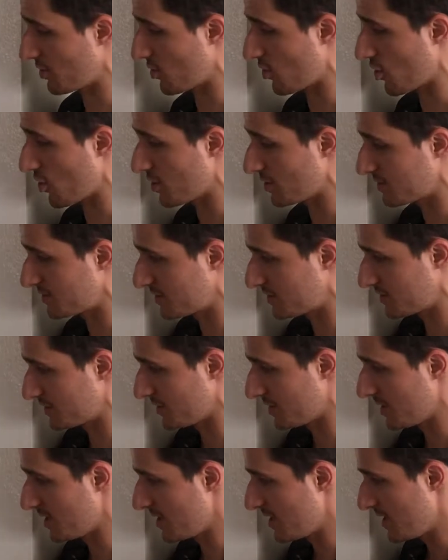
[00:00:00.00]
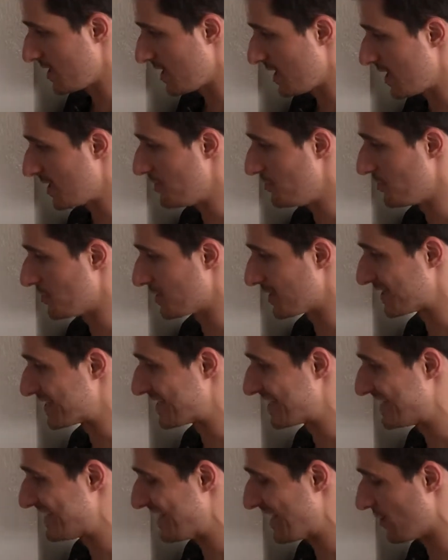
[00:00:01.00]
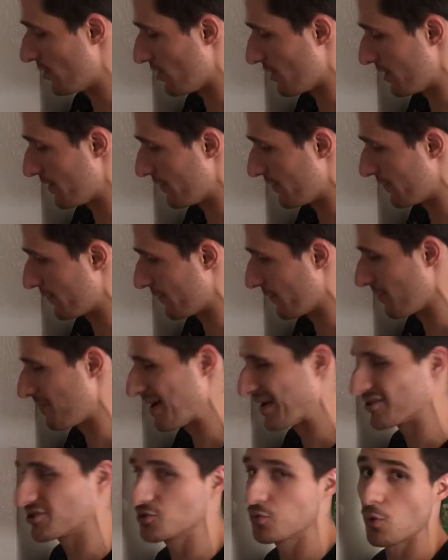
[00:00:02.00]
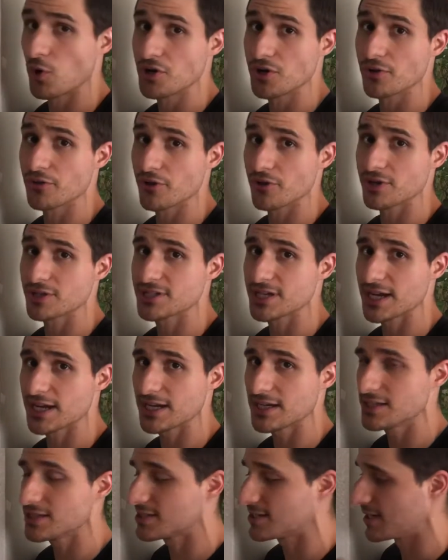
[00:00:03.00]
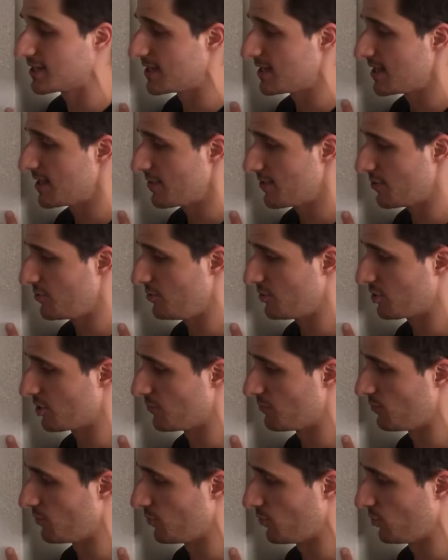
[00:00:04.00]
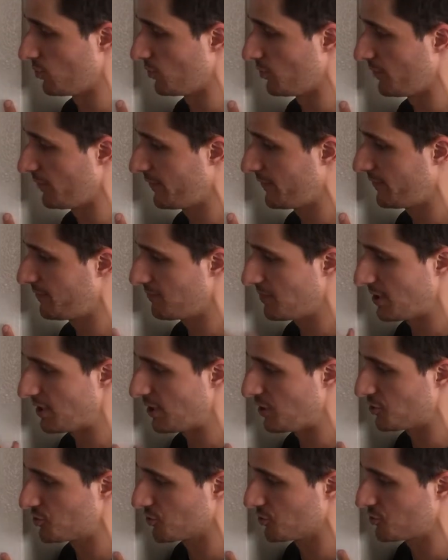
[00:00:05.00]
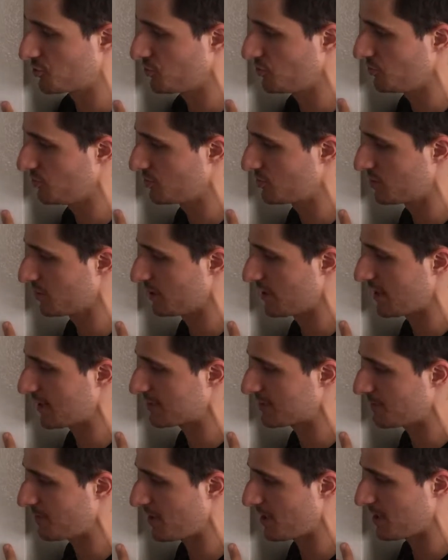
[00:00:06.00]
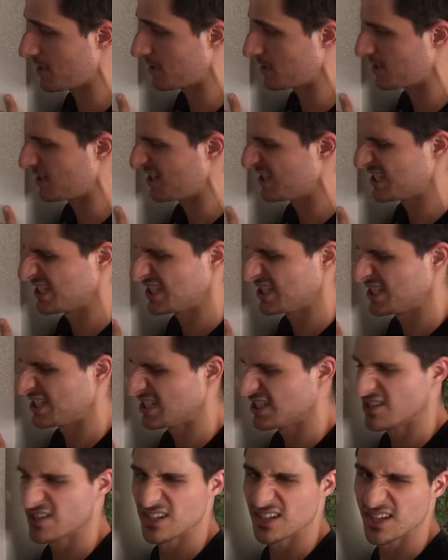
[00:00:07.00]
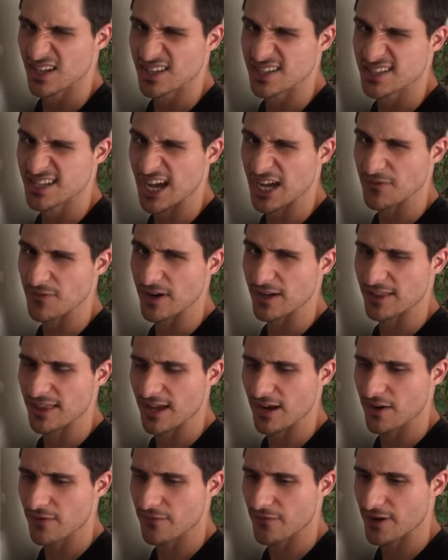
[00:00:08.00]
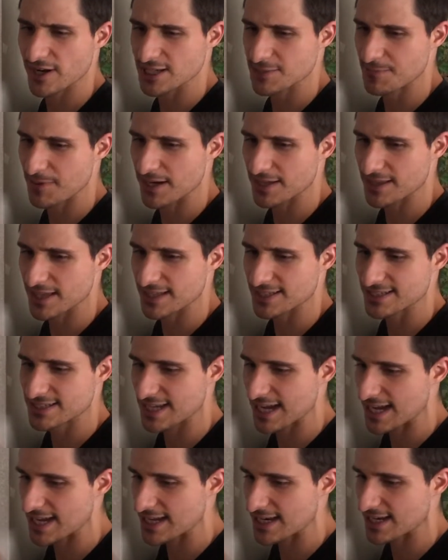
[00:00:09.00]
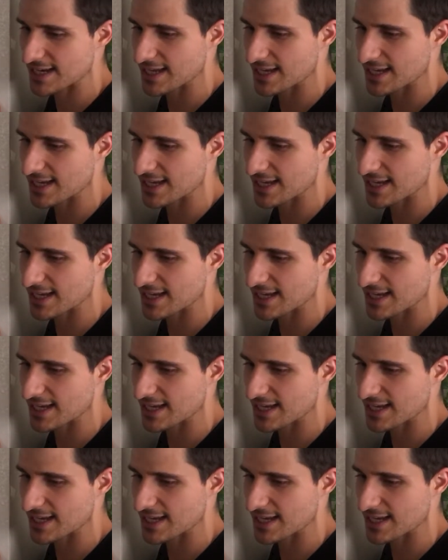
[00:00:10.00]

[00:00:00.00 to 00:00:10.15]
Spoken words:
hurts, and you're going to sit on it for about 20 or 30 seconds. Then you're going to move an inch or two to the next spot. It's tight right there. Find a spot that's tight,